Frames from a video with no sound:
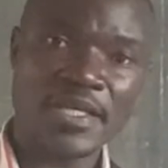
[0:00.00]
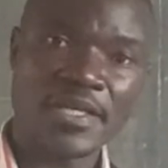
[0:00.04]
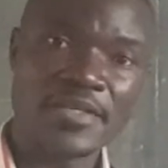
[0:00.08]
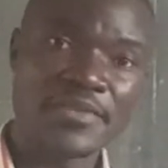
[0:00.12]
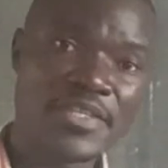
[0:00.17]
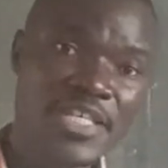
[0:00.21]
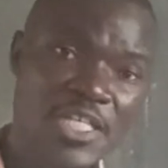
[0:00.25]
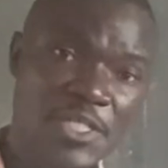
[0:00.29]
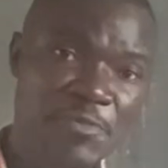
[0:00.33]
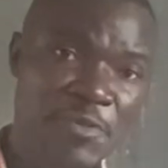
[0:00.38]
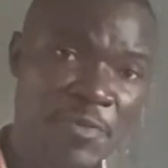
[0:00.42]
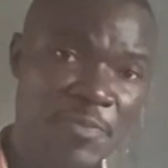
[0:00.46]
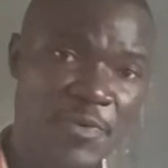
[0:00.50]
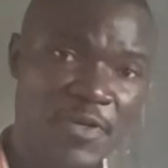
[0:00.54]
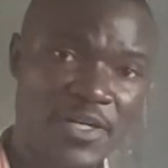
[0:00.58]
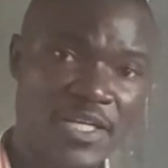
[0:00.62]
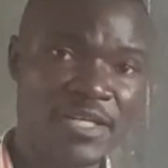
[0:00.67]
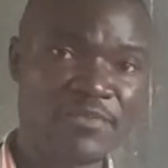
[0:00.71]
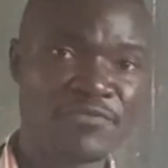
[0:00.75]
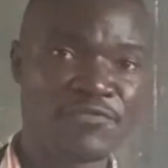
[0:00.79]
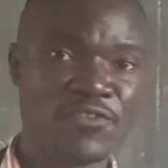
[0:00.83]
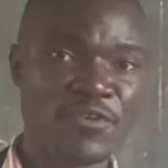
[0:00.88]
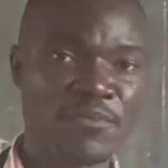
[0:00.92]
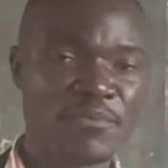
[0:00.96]
These people
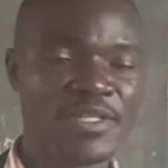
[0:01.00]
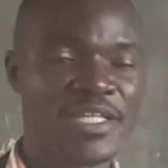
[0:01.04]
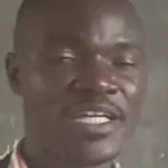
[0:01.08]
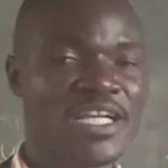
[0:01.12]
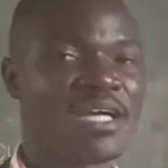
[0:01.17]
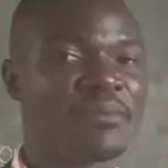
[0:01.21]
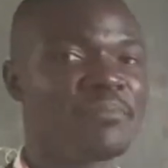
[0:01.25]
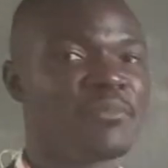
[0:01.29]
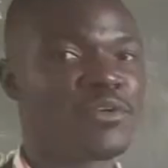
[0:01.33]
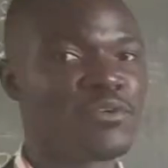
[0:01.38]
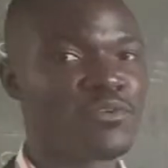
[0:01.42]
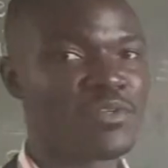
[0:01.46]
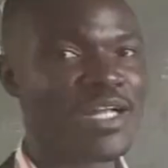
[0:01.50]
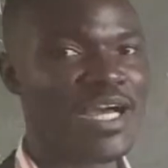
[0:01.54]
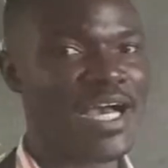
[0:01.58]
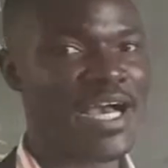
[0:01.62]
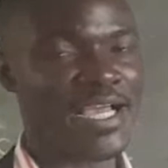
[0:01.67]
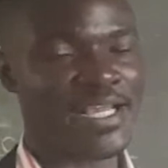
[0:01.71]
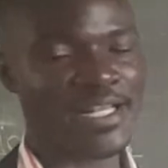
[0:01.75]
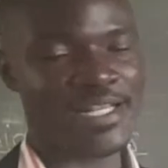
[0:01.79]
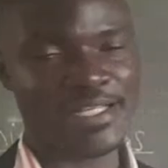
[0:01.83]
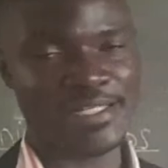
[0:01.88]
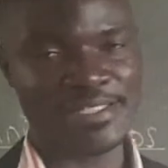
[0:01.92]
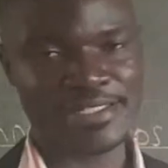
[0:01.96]
came from the Cameroon
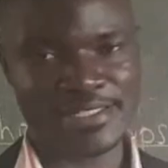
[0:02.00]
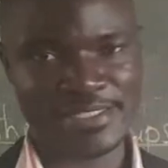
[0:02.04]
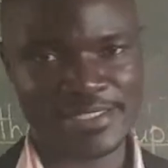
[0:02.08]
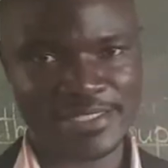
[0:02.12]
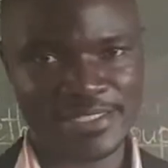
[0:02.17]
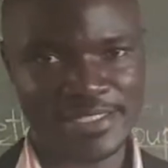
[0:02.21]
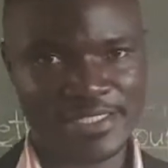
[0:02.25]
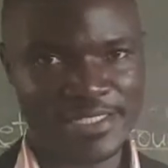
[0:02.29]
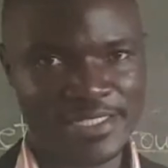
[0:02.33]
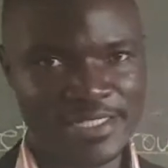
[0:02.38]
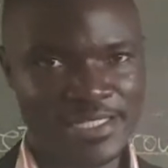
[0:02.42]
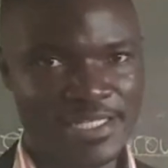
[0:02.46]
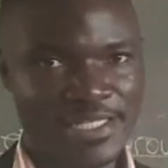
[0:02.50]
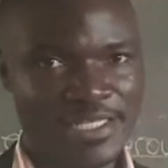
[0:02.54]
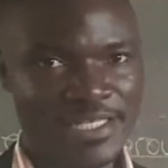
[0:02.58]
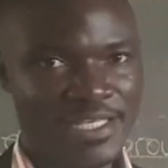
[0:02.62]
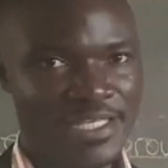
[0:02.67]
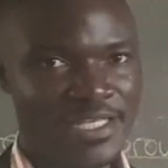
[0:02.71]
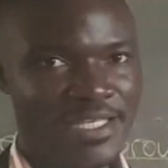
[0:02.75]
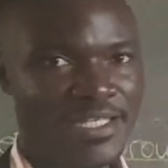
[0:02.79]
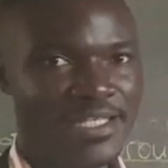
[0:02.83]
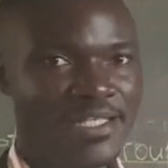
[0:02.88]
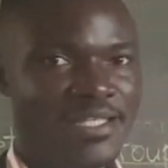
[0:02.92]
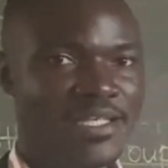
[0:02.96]
Highlands
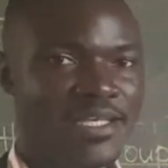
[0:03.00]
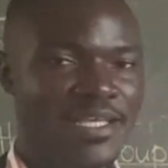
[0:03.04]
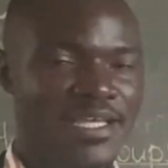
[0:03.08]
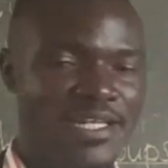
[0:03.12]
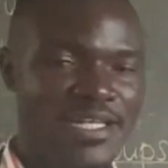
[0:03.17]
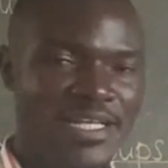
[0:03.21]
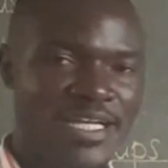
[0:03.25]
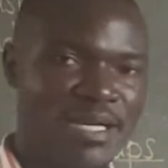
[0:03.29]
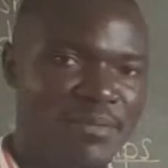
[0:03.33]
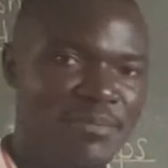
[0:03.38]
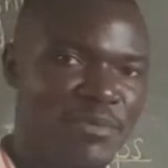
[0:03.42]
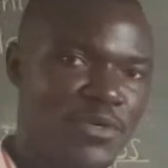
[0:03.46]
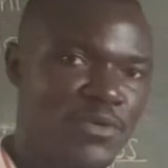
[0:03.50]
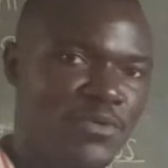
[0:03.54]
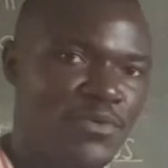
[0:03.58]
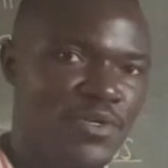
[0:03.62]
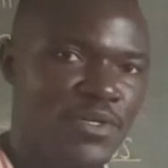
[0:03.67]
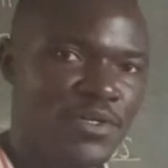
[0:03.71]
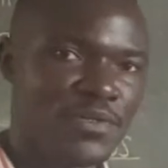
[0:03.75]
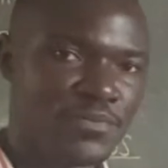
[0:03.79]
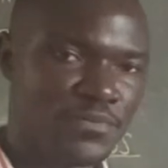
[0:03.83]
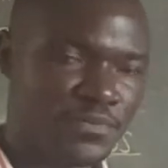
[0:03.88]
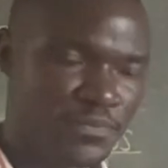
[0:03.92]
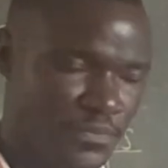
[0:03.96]
in
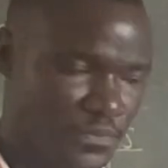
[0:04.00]
Cameroon.